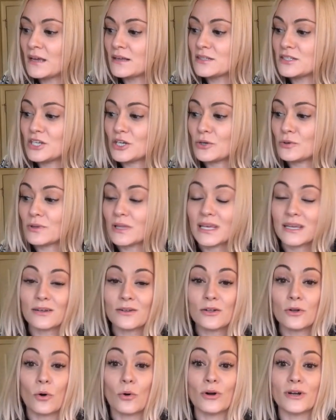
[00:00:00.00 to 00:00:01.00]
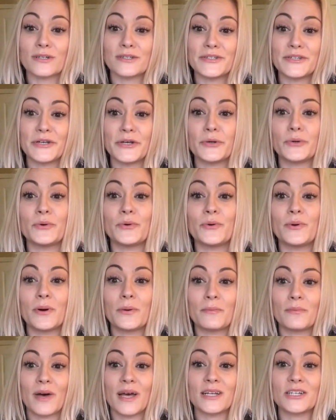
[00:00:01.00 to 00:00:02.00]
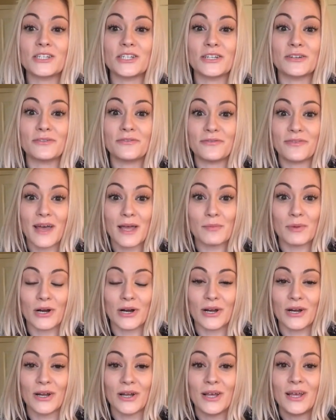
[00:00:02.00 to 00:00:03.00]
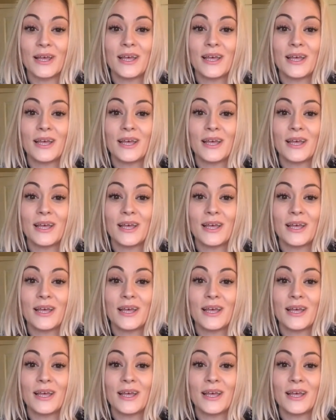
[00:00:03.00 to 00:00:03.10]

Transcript: Too little or too much fiber.